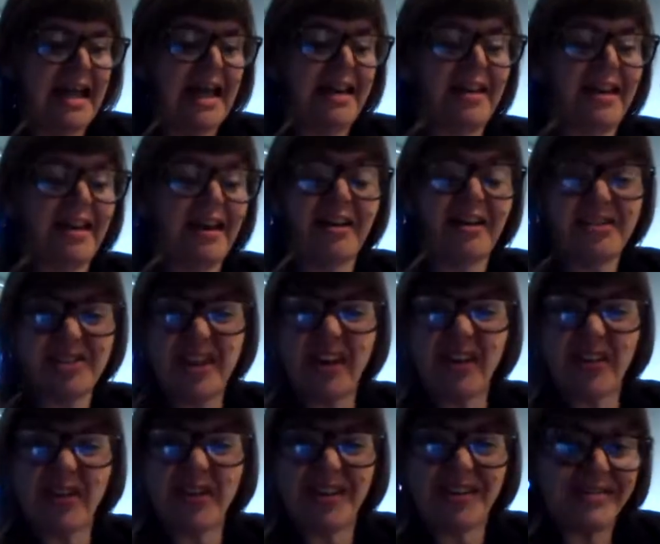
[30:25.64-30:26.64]
And then I'll
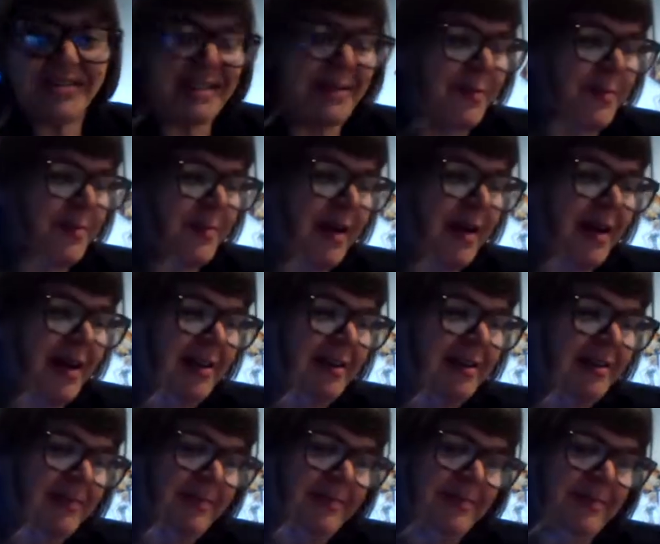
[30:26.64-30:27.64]
share with you some of mine,
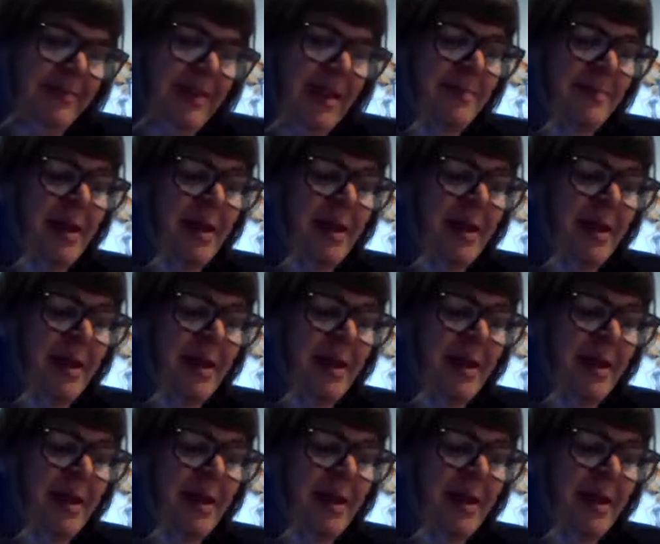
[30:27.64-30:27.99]
and